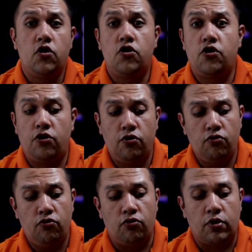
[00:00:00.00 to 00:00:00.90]

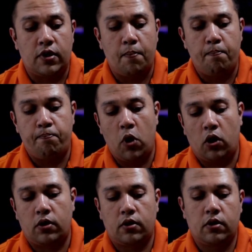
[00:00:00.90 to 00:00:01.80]
shoes,
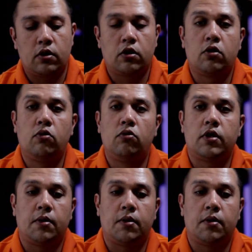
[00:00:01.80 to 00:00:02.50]
books, school